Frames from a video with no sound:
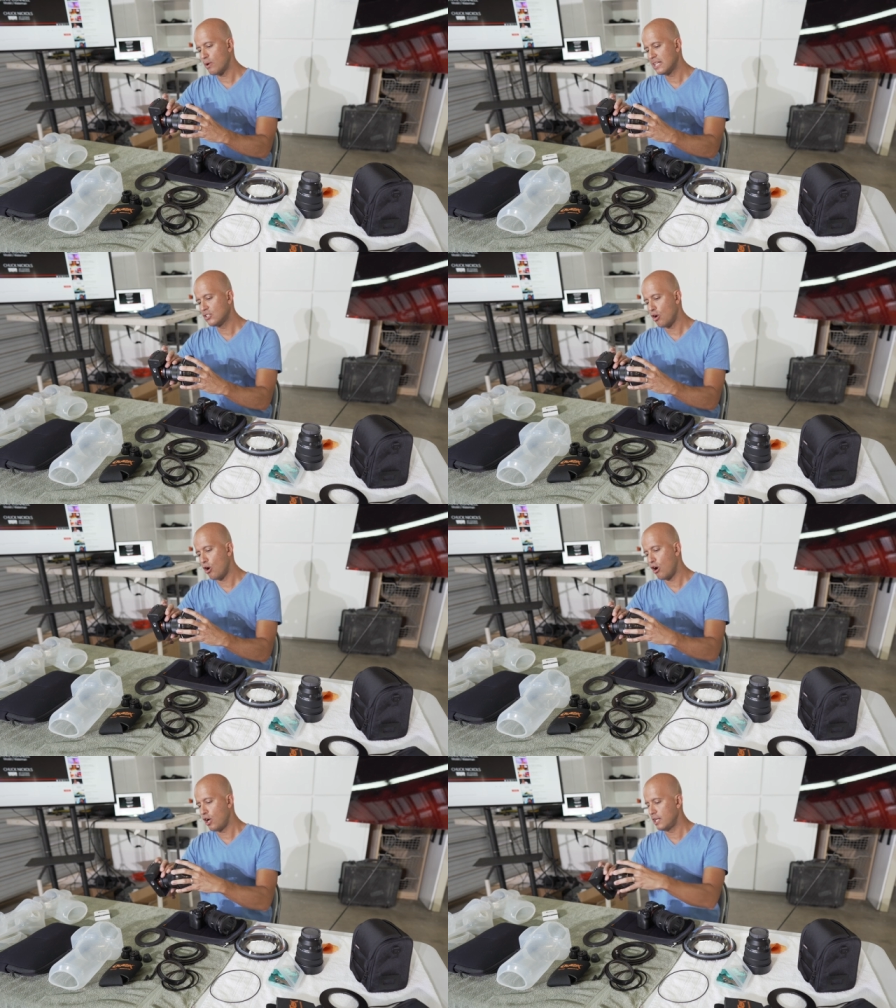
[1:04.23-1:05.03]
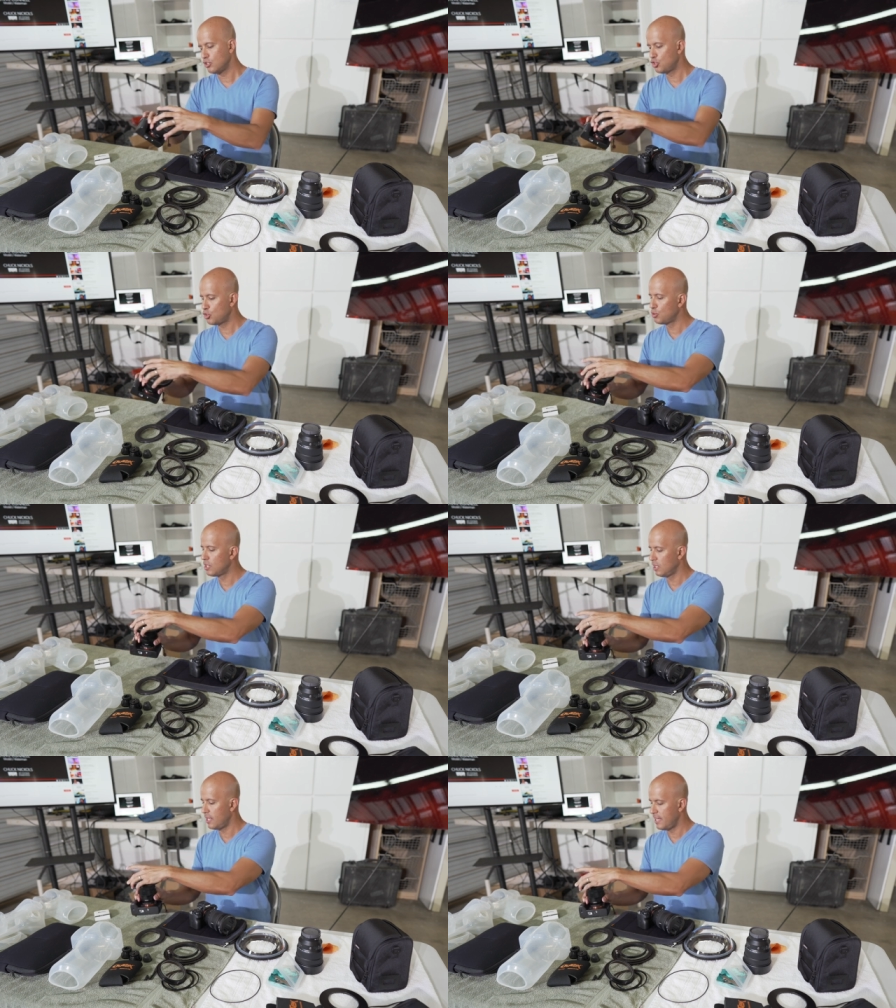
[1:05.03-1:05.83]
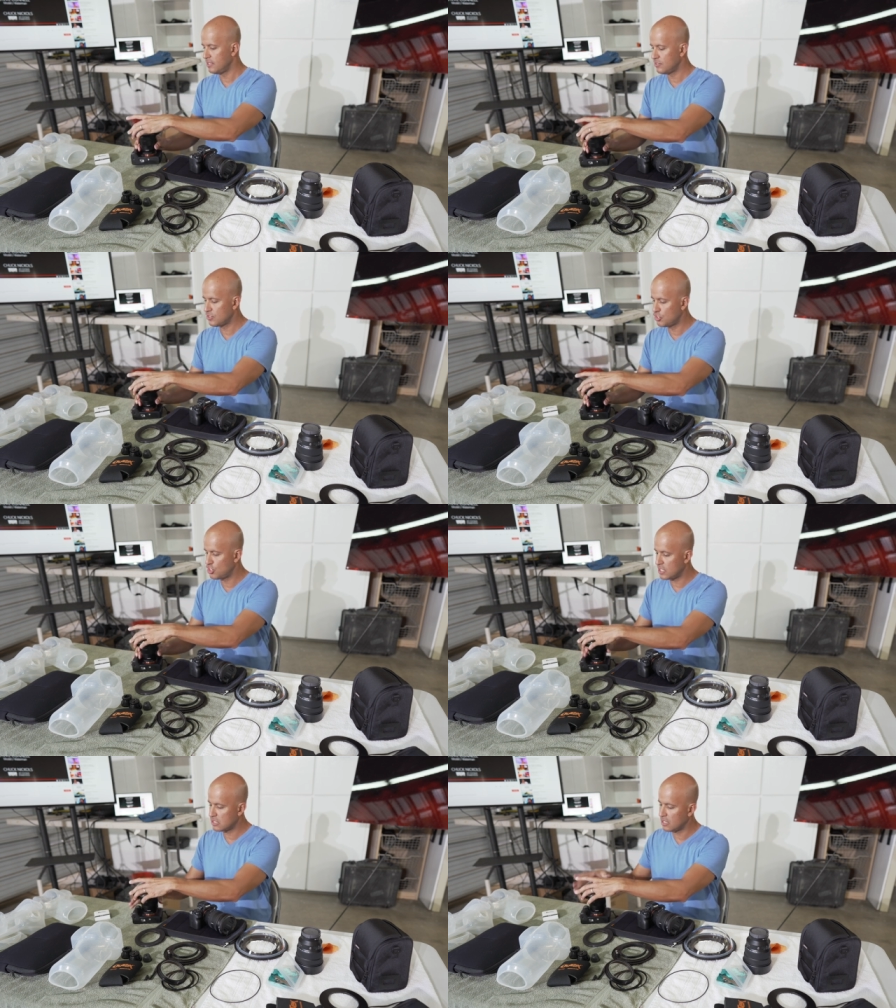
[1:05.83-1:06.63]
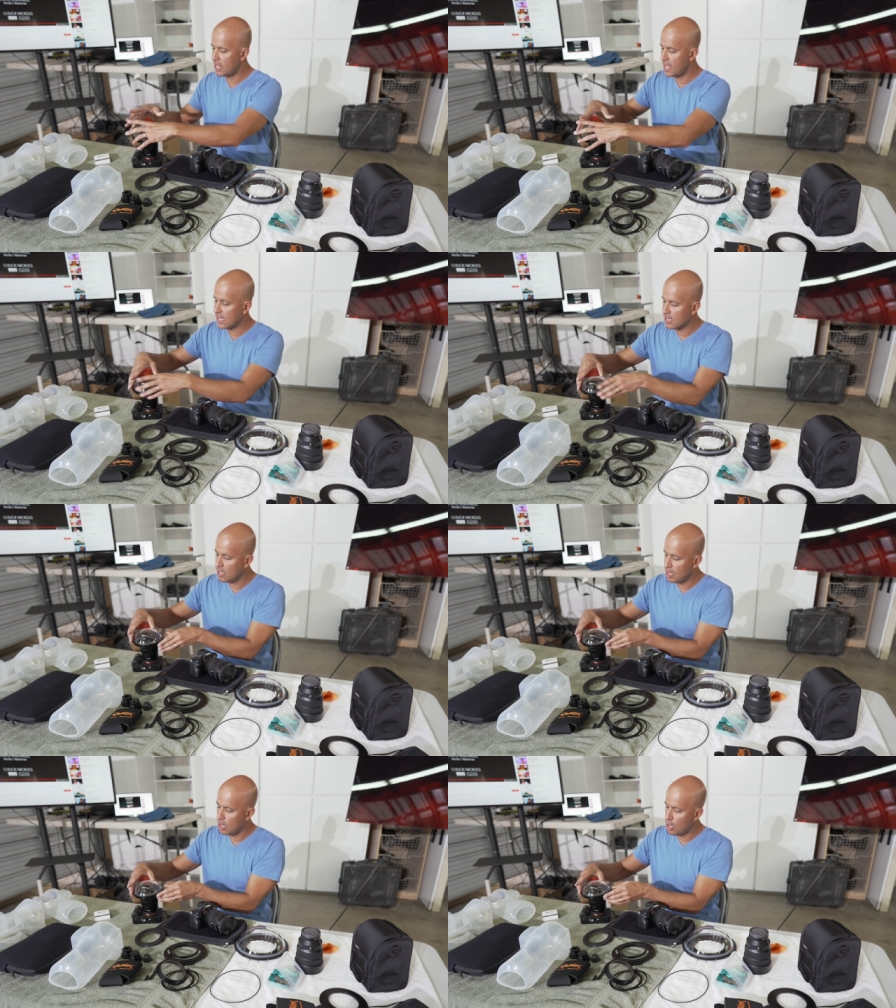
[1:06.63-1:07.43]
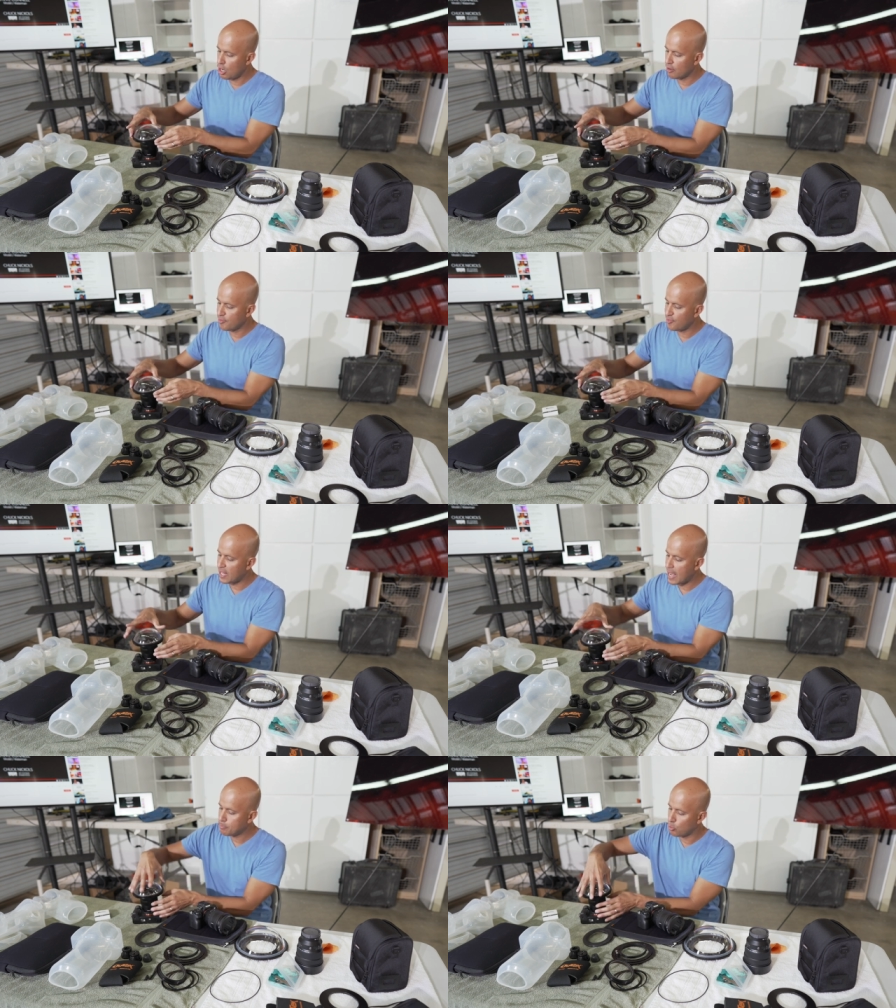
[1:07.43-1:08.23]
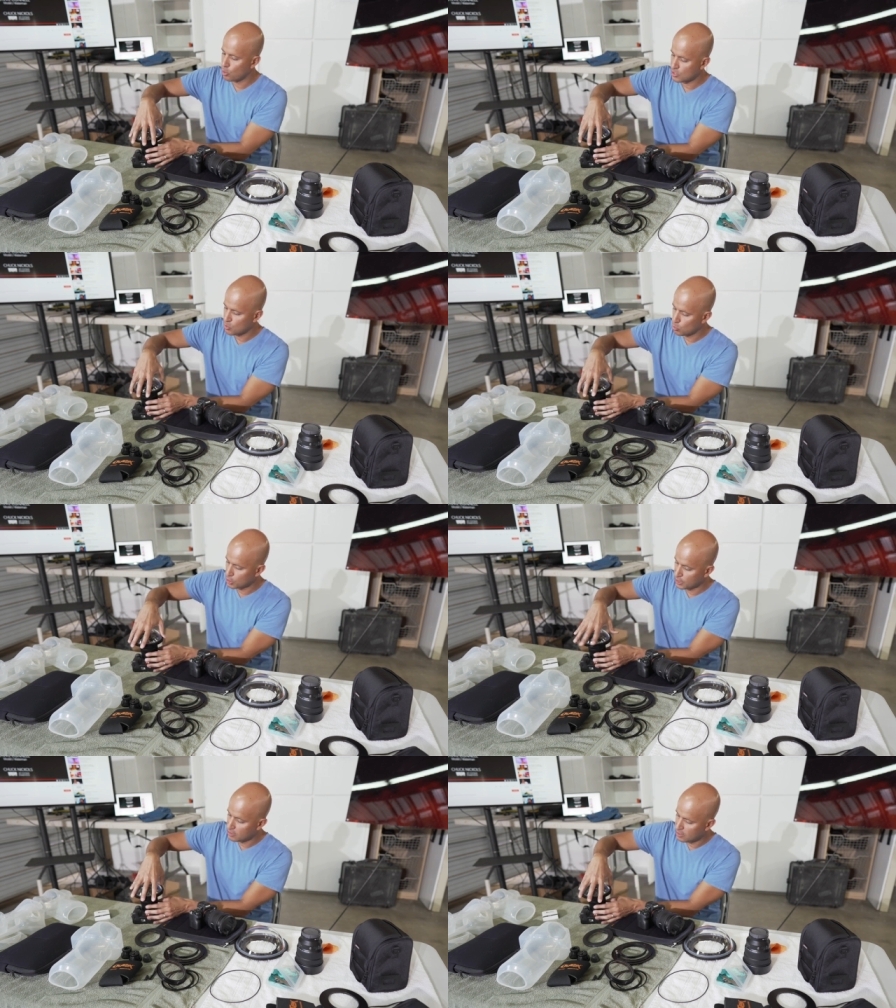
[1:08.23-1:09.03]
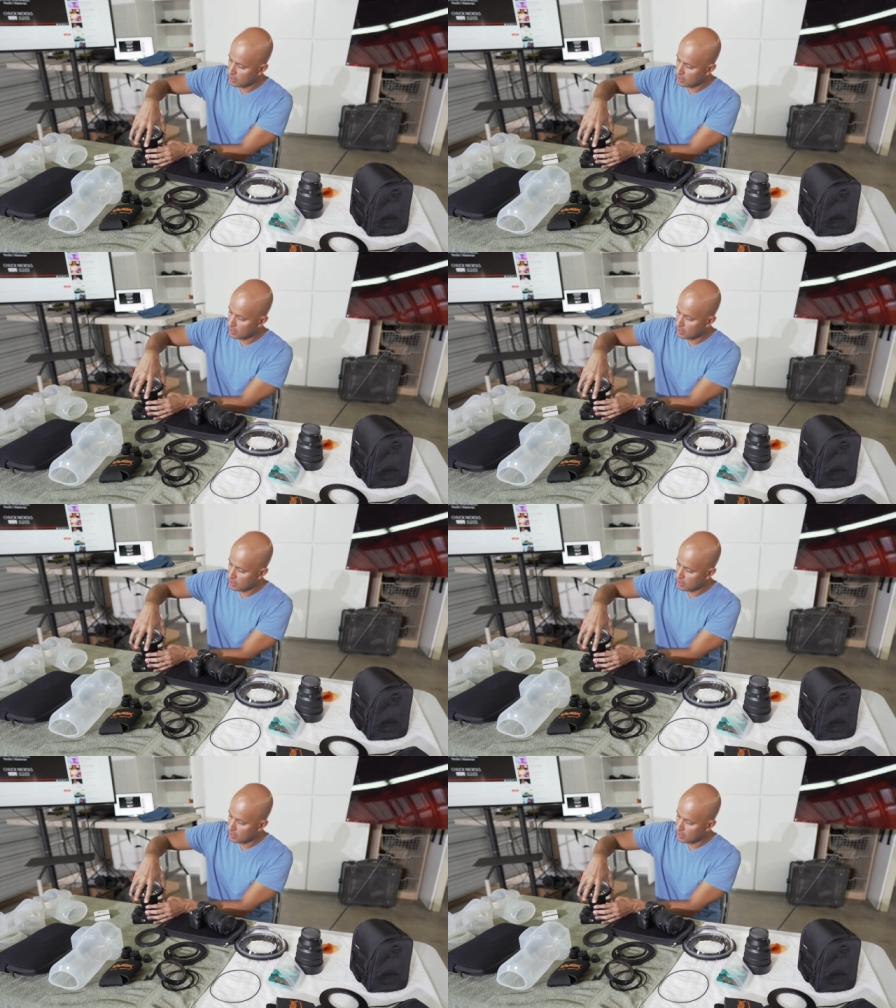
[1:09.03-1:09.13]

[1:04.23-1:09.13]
threads on to the lens just like our flat ports would.